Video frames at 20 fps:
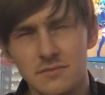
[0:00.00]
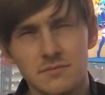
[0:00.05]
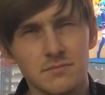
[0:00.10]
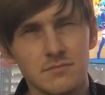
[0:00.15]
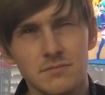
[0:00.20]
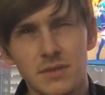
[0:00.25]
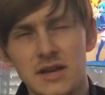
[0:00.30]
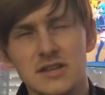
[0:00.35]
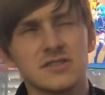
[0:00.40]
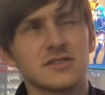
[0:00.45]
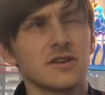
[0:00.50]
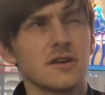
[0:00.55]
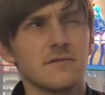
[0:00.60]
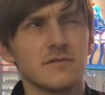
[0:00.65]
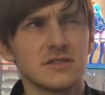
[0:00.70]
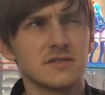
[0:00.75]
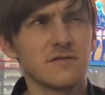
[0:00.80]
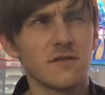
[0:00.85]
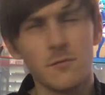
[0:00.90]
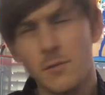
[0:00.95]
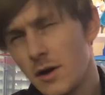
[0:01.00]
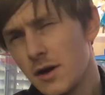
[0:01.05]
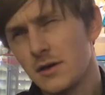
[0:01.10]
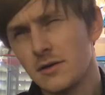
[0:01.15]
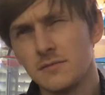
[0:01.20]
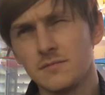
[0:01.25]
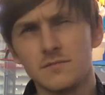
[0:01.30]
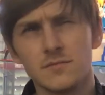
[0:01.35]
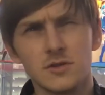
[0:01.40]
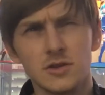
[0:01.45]
best service for
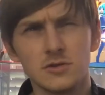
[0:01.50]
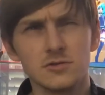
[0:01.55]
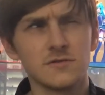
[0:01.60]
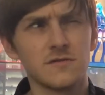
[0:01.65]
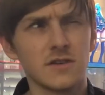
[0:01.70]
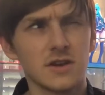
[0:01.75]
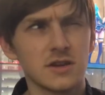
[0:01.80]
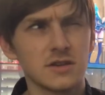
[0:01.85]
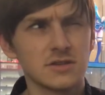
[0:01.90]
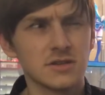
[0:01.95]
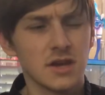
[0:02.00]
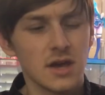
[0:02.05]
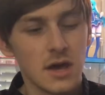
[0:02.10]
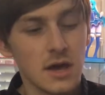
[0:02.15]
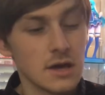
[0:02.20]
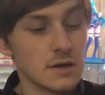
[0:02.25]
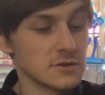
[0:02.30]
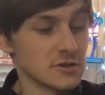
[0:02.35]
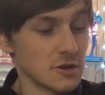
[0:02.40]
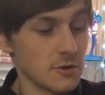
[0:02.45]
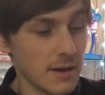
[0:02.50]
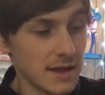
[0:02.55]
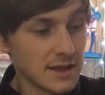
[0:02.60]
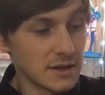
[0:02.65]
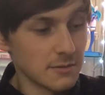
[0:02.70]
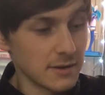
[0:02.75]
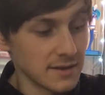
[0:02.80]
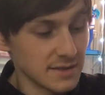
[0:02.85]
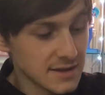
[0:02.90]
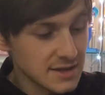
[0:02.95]
buying used figures. So
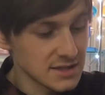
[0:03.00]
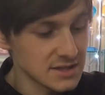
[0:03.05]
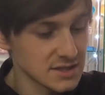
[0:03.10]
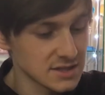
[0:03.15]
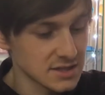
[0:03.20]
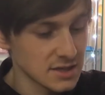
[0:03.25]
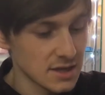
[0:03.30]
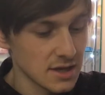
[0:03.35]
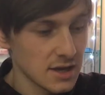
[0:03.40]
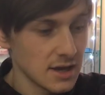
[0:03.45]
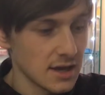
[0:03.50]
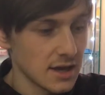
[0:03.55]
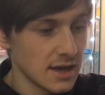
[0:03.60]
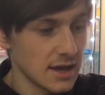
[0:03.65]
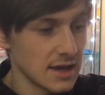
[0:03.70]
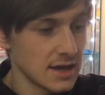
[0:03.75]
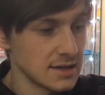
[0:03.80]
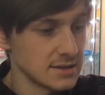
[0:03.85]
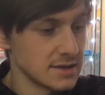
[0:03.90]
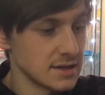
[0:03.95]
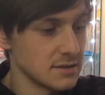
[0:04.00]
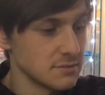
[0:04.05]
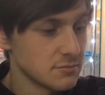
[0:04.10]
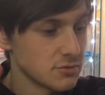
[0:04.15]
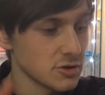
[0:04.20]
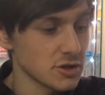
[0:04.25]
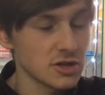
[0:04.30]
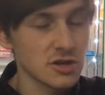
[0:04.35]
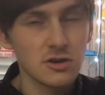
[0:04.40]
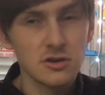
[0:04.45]
anyway, this is in
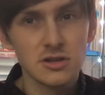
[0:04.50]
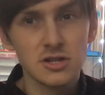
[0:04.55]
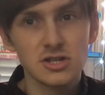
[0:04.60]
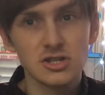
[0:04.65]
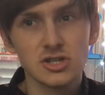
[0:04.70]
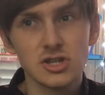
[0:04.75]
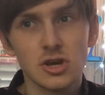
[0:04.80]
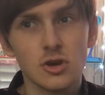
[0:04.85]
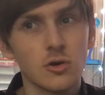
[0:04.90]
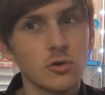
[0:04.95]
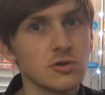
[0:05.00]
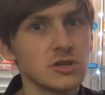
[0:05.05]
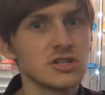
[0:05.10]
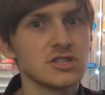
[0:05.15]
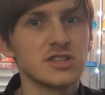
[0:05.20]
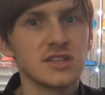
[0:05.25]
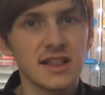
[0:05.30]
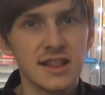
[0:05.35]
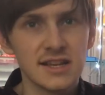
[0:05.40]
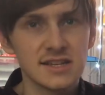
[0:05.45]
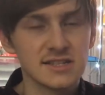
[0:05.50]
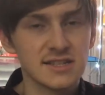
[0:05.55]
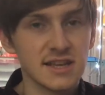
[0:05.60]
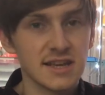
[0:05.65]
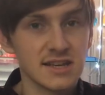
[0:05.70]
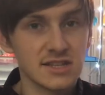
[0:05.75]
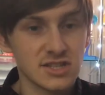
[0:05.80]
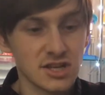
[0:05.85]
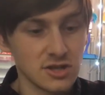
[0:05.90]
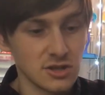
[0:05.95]
pretty good condition. According to the listing,
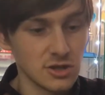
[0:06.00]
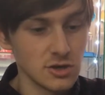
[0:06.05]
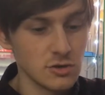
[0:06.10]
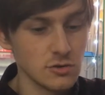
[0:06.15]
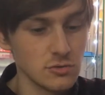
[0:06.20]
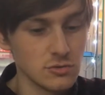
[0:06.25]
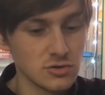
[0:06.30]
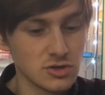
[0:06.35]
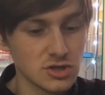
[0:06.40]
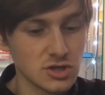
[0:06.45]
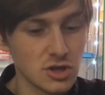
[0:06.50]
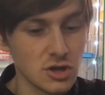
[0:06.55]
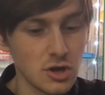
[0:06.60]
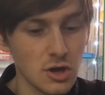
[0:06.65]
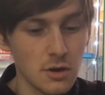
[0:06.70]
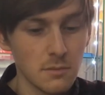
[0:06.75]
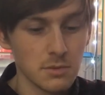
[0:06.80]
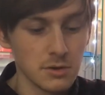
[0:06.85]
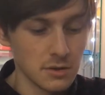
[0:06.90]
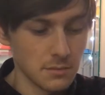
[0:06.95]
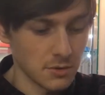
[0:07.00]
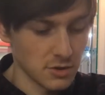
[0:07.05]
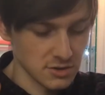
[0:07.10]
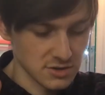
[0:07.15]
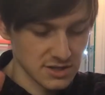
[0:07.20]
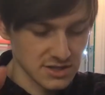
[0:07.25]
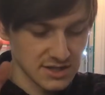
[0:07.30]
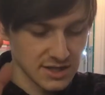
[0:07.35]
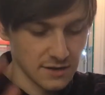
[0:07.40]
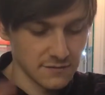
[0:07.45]
it's unused, but the
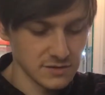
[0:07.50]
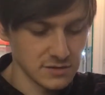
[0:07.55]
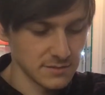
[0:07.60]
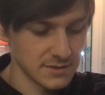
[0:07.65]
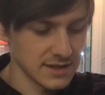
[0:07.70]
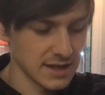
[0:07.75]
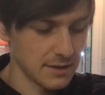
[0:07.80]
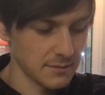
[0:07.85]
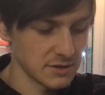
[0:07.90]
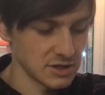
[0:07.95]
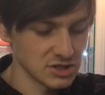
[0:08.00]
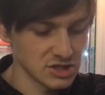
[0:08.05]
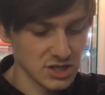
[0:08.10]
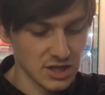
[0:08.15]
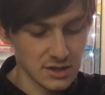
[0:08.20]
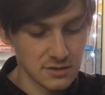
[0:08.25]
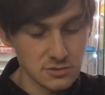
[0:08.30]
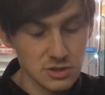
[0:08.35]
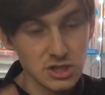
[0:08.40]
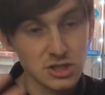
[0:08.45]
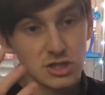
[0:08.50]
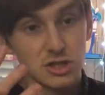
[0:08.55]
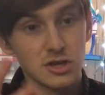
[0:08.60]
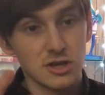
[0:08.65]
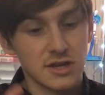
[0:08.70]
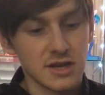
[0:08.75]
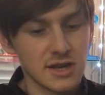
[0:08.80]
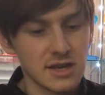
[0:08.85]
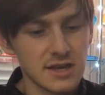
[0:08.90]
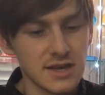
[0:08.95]
box itself is a bit damaged, and just
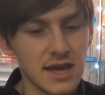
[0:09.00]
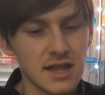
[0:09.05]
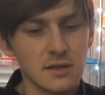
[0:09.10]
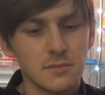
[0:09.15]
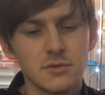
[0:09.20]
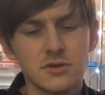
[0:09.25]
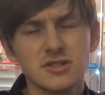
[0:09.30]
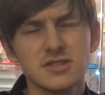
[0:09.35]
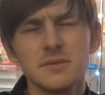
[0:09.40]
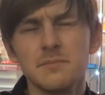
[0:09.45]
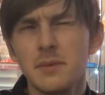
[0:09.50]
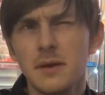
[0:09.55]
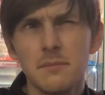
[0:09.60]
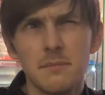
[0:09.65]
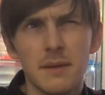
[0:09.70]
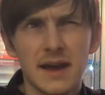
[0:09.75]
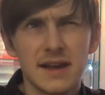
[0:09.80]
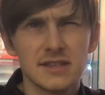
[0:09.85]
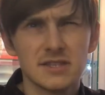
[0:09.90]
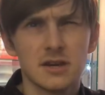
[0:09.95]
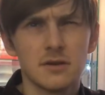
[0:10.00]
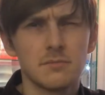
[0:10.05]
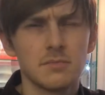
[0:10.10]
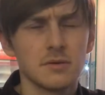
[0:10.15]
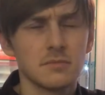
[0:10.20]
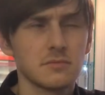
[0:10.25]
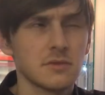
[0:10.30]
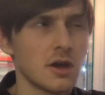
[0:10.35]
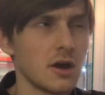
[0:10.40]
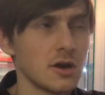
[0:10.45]
looking at, the box is a bit banged up,
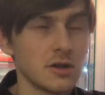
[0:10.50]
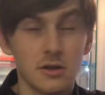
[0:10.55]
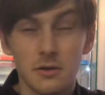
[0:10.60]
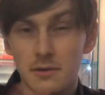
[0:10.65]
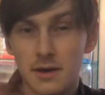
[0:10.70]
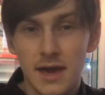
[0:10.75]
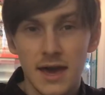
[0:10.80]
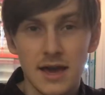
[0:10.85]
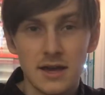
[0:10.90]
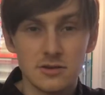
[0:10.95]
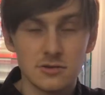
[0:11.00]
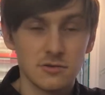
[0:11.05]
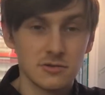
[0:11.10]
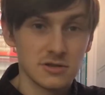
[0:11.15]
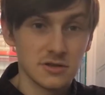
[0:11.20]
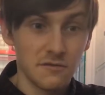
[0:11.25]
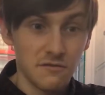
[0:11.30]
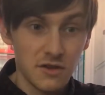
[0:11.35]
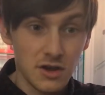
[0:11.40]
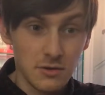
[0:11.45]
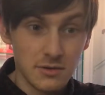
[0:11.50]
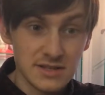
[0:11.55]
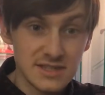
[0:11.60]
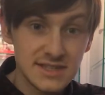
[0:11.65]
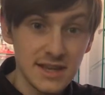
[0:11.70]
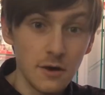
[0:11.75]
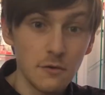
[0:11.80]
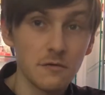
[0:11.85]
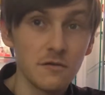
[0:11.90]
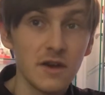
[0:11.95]
but I don't care as long as the figure
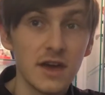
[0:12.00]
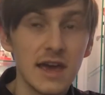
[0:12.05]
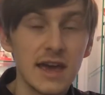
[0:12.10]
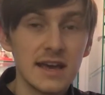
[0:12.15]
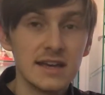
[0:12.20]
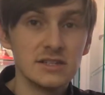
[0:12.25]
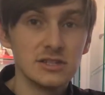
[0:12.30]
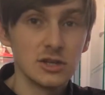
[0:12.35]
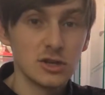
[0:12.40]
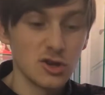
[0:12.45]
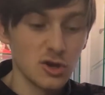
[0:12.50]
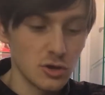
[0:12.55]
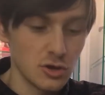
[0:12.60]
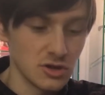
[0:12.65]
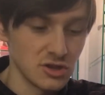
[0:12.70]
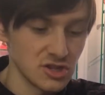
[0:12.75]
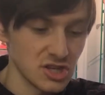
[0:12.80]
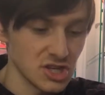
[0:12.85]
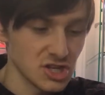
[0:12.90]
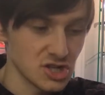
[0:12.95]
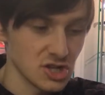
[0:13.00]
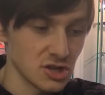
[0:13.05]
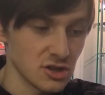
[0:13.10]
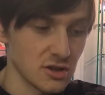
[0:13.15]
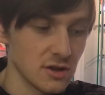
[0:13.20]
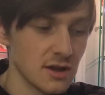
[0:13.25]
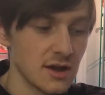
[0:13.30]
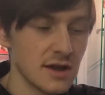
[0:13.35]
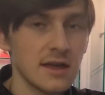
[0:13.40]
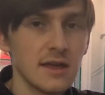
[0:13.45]
itself is in good condition.
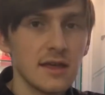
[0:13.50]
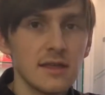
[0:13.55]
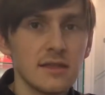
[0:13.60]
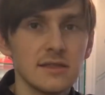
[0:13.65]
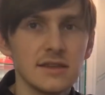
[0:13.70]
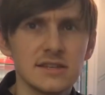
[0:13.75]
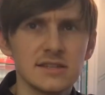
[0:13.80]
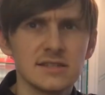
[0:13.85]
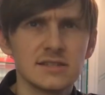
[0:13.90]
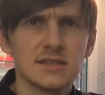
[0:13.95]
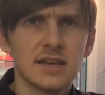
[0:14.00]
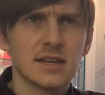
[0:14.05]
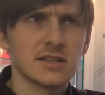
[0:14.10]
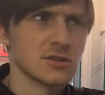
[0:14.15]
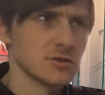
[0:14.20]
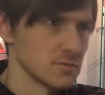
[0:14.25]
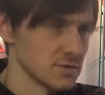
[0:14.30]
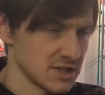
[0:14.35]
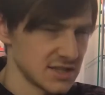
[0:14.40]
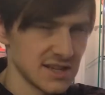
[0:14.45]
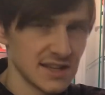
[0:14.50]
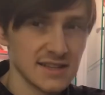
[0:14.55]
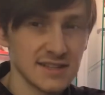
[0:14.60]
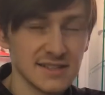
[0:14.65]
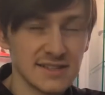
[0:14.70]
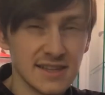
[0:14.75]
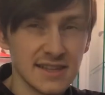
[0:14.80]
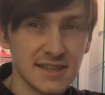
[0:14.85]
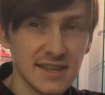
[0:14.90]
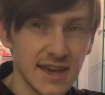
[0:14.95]
This, as I already said,
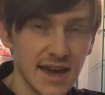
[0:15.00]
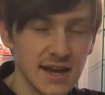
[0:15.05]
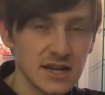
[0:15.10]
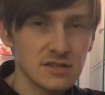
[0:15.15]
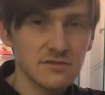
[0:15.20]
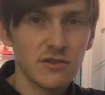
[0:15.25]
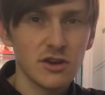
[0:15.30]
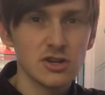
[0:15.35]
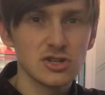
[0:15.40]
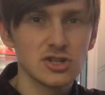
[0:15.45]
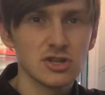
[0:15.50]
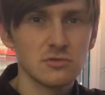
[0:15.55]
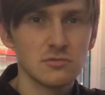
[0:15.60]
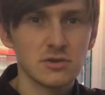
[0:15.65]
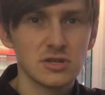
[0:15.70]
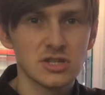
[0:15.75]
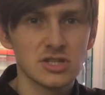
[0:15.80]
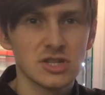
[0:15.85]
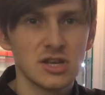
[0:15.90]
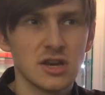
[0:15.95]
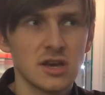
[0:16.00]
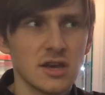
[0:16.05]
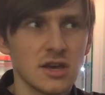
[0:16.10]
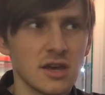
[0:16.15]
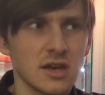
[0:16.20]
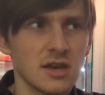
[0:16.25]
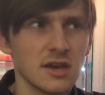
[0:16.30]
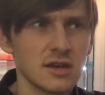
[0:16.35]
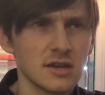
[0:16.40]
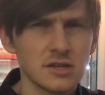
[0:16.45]
is the DX version, which
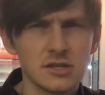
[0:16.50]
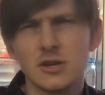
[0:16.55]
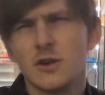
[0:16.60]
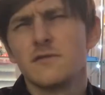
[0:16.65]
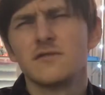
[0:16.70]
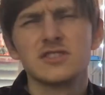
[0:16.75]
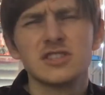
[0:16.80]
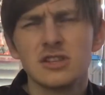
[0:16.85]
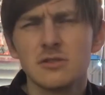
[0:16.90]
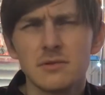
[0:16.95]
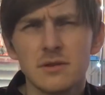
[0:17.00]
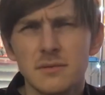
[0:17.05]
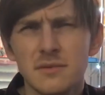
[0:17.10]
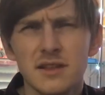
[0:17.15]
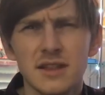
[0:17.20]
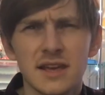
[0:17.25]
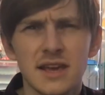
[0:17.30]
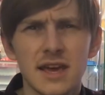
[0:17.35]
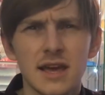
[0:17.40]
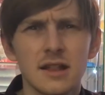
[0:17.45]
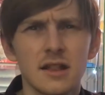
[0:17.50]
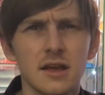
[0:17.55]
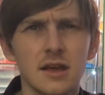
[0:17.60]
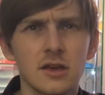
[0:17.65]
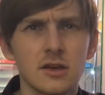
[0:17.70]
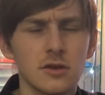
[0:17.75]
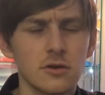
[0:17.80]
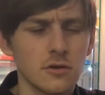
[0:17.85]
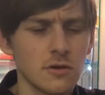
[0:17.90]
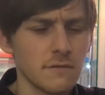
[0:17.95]
is obviously the one I'm going to get.
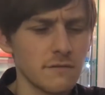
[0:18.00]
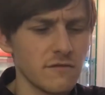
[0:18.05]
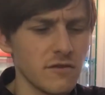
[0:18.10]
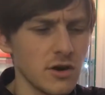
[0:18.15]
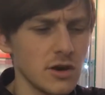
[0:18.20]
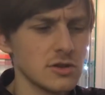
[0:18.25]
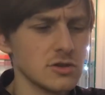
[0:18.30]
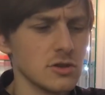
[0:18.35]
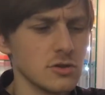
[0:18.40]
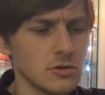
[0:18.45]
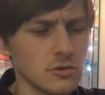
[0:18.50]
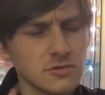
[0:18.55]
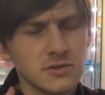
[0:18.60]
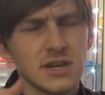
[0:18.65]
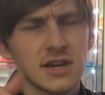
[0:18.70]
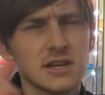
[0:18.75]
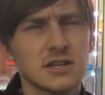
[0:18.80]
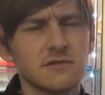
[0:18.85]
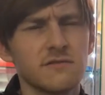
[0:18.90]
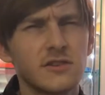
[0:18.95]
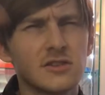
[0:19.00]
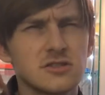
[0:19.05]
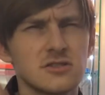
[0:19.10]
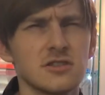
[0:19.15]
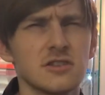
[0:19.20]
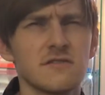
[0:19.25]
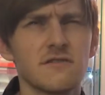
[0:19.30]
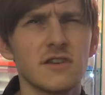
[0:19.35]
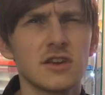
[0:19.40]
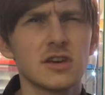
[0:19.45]
You can find a non-DX version
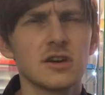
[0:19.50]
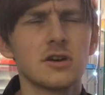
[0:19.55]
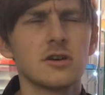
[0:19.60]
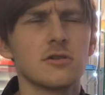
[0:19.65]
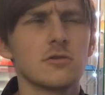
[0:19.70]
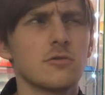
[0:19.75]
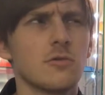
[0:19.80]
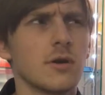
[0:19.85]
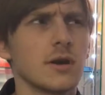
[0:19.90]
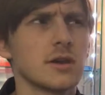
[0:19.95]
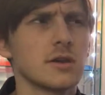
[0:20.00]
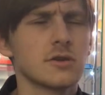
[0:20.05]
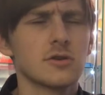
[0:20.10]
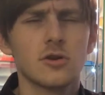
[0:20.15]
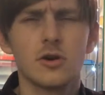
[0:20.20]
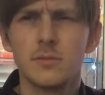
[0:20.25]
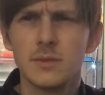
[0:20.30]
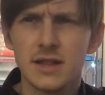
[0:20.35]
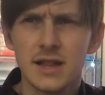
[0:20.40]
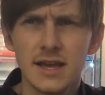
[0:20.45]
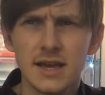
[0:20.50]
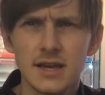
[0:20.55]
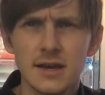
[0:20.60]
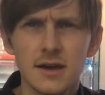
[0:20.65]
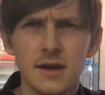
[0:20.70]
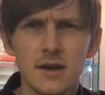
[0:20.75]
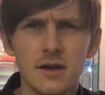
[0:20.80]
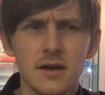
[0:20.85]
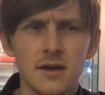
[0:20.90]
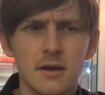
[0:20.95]
of this figure quite commonly,
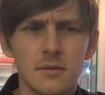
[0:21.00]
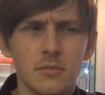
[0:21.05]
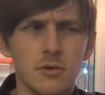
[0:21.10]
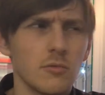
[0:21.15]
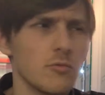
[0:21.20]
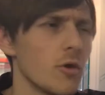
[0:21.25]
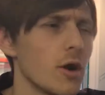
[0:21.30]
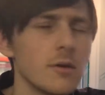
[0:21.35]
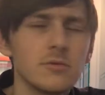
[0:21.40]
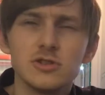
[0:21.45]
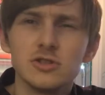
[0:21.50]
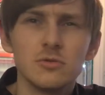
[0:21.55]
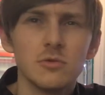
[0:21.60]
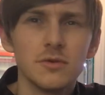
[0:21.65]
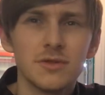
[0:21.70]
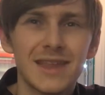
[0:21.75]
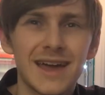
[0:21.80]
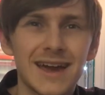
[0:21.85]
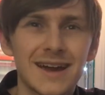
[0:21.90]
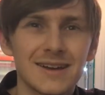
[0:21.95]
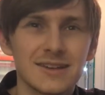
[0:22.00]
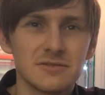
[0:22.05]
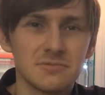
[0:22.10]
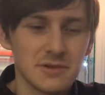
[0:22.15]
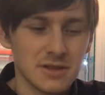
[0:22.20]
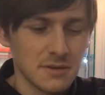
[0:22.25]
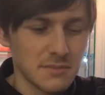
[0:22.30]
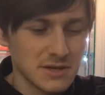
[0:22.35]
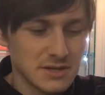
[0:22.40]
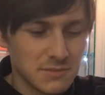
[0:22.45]
but why would you want that? Because one
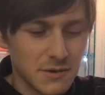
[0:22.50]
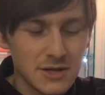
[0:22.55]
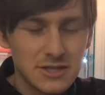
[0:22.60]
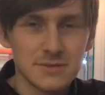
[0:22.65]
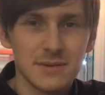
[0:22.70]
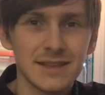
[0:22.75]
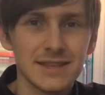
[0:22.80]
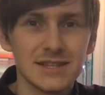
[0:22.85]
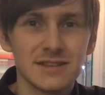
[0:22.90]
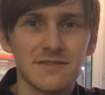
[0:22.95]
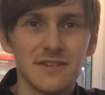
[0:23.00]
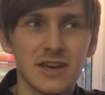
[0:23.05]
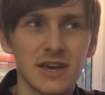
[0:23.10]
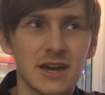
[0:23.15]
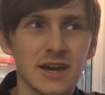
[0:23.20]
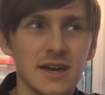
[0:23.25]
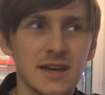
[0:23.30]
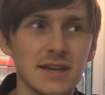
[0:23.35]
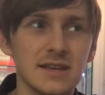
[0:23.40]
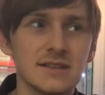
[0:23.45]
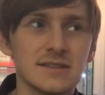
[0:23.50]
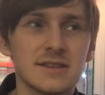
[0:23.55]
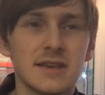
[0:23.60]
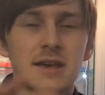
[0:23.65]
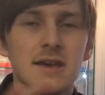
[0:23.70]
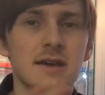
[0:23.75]
of the best parts about this figure is